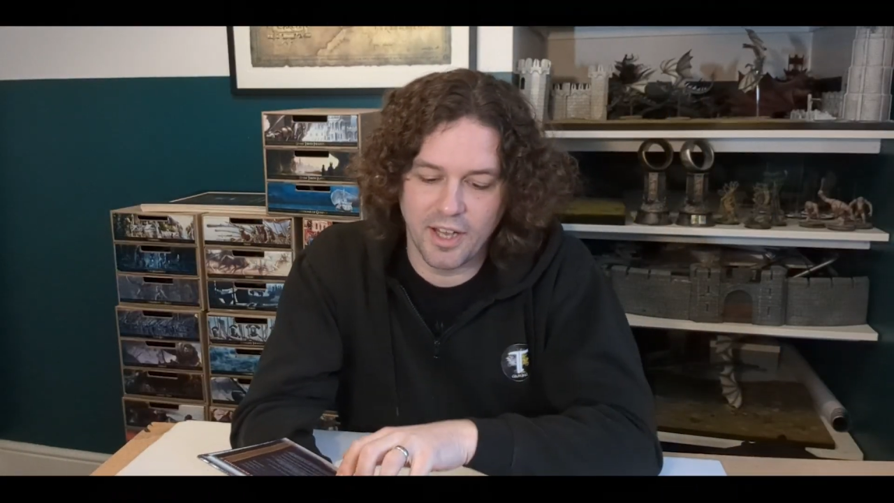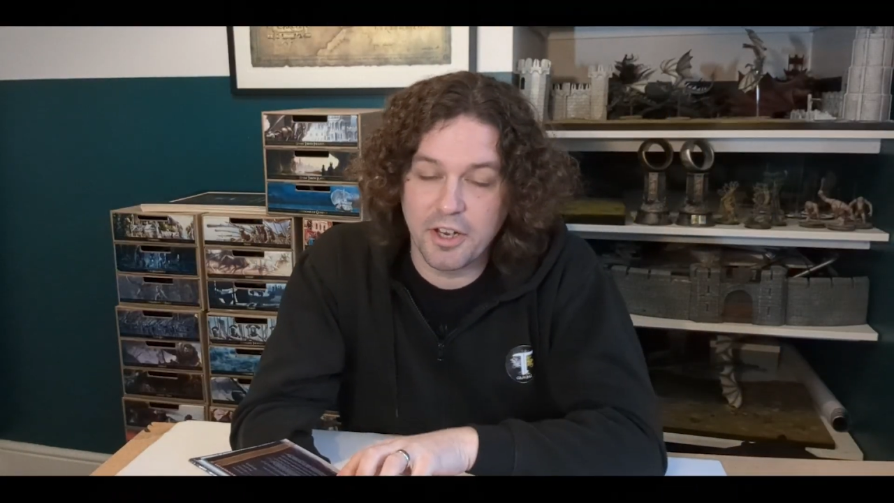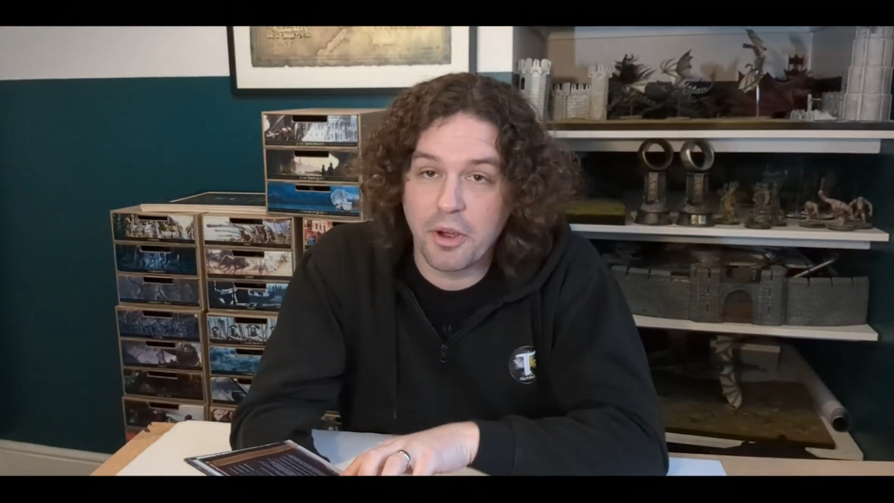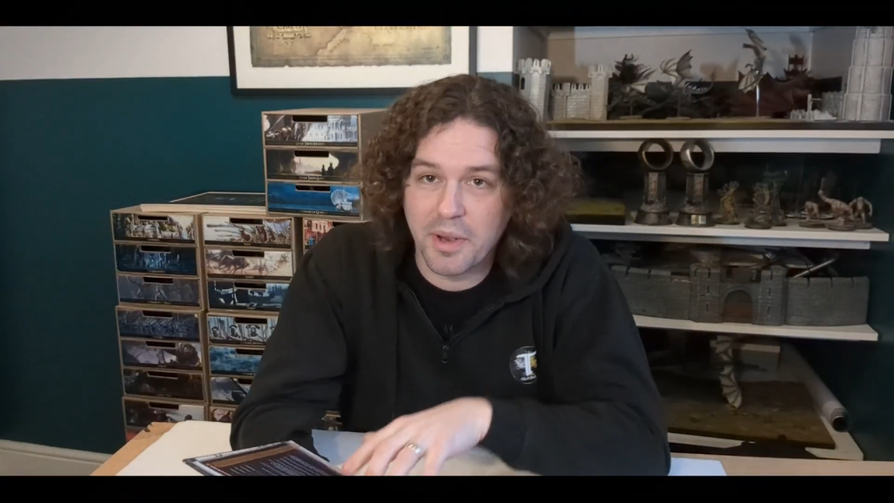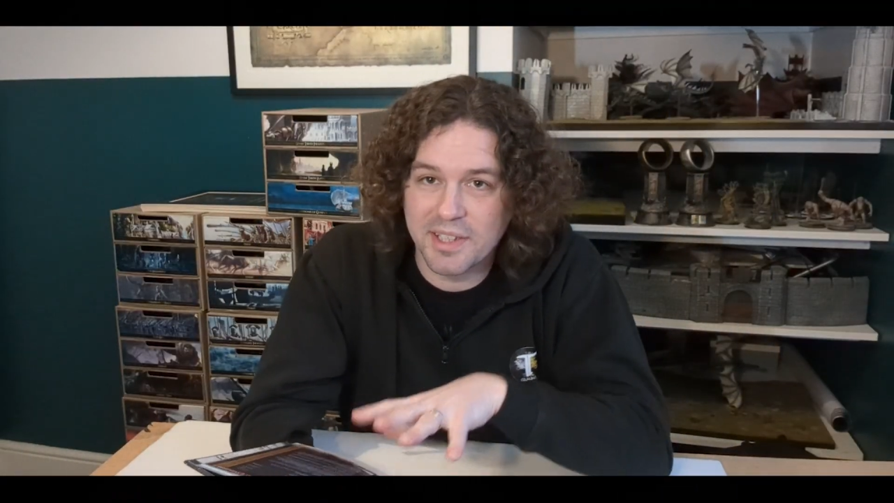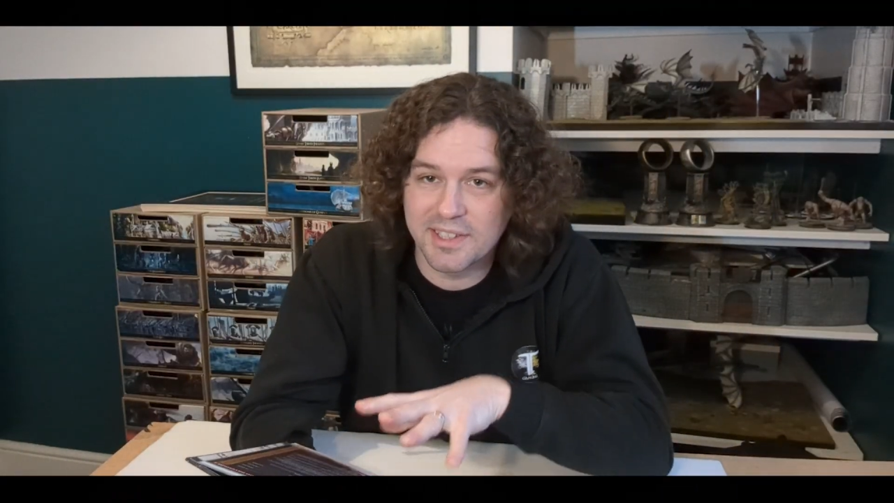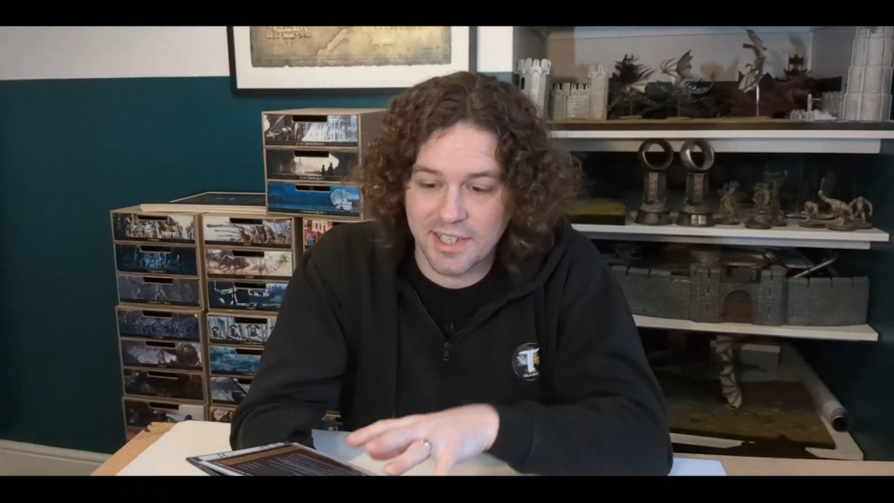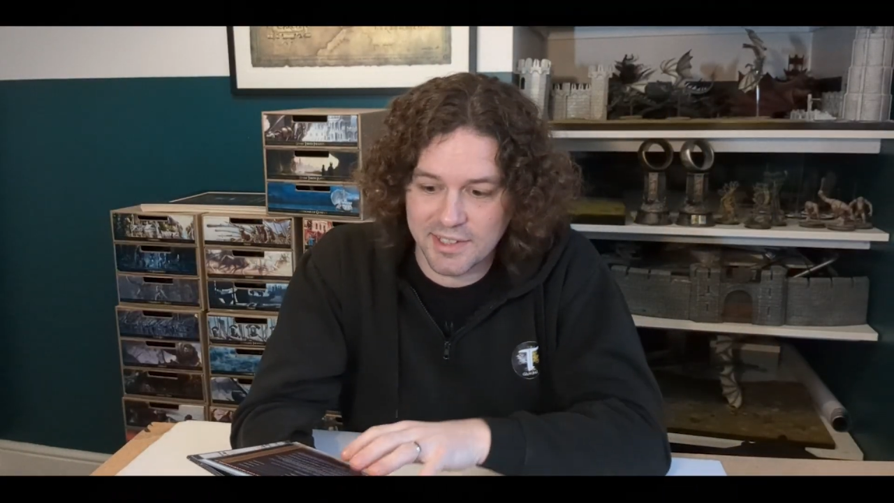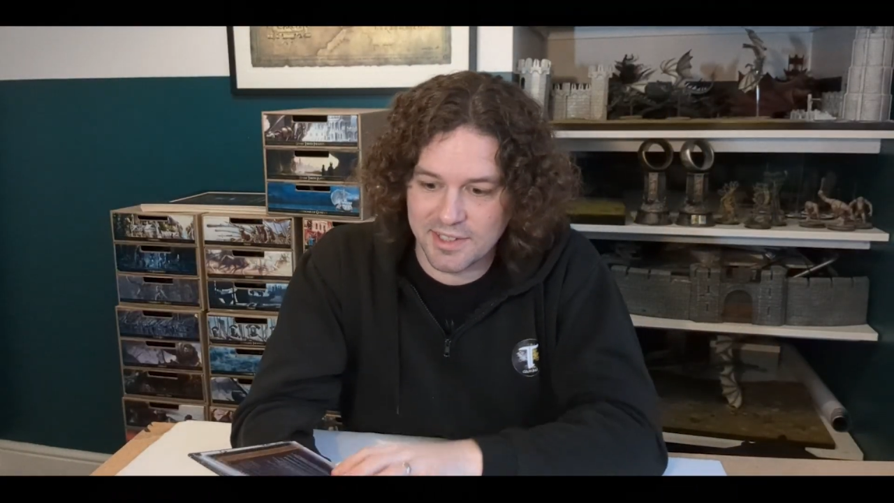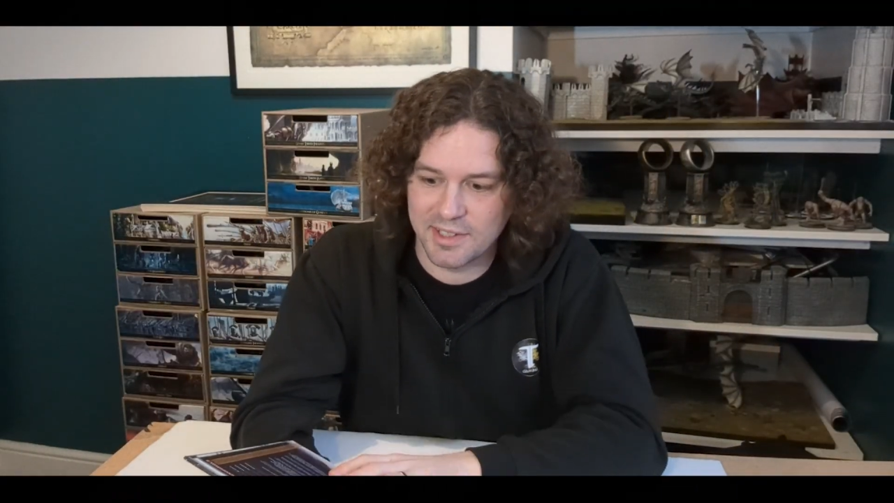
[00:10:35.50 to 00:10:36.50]
I know
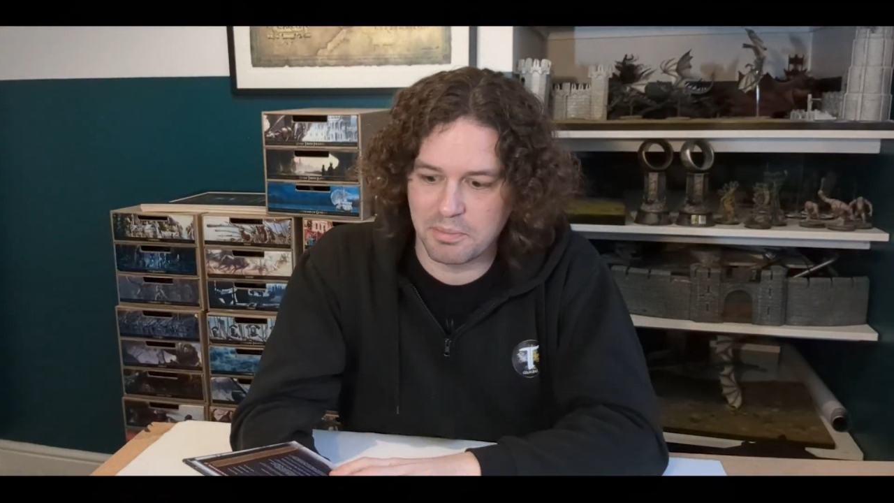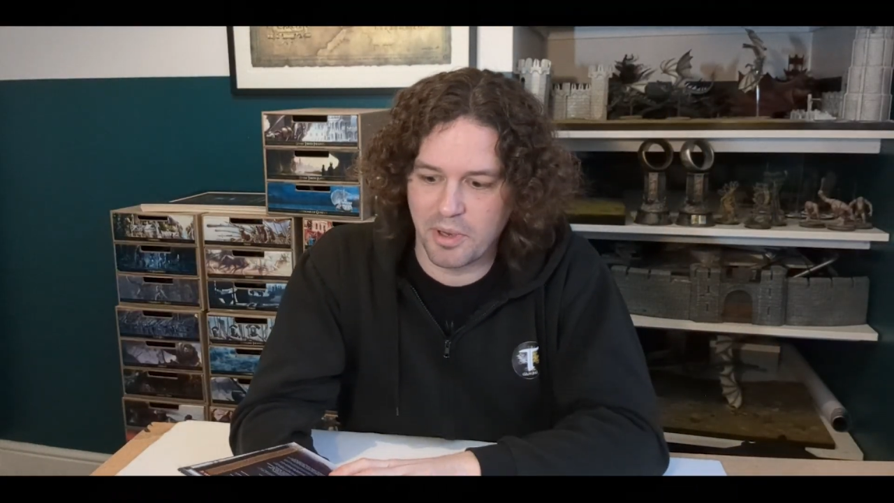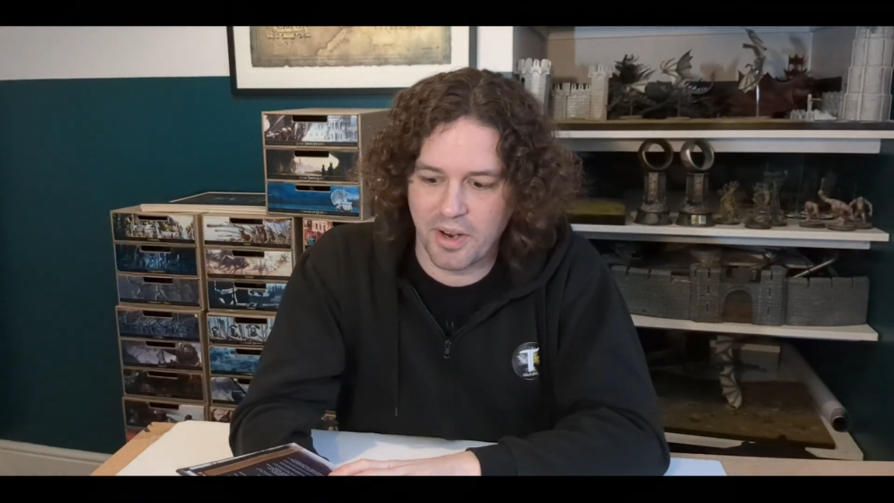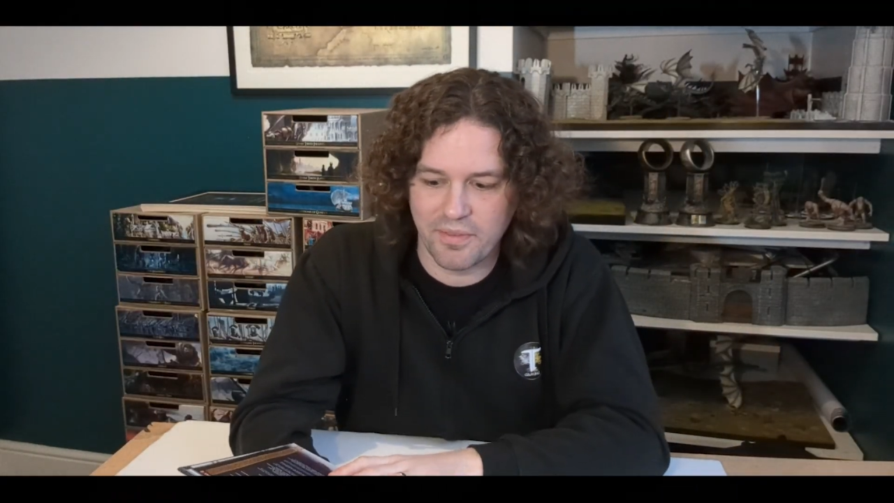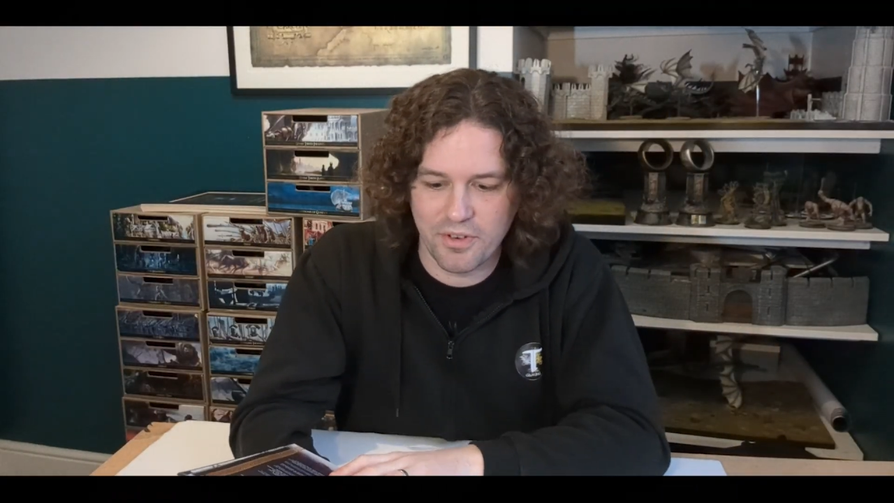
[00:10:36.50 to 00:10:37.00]
exists, but I've